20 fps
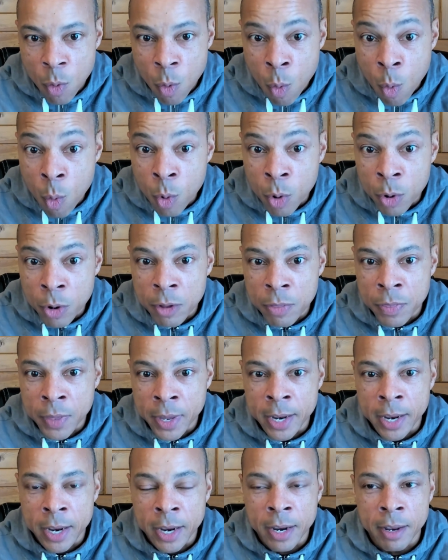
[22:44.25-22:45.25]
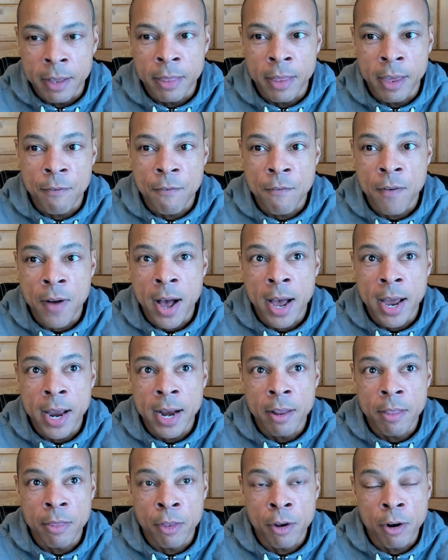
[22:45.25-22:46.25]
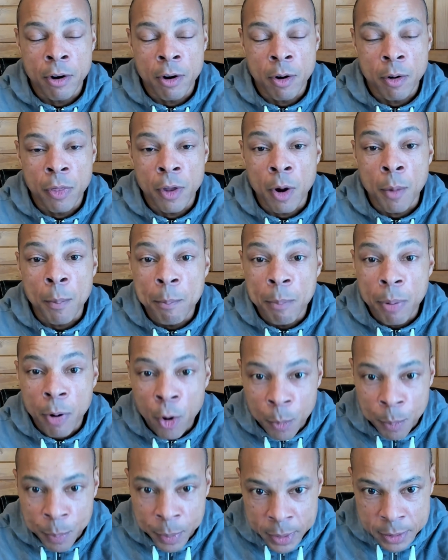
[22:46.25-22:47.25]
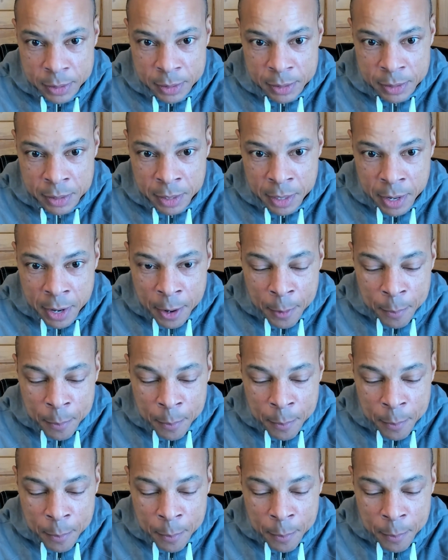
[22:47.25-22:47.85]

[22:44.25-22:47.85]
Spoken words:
or they find their purpose.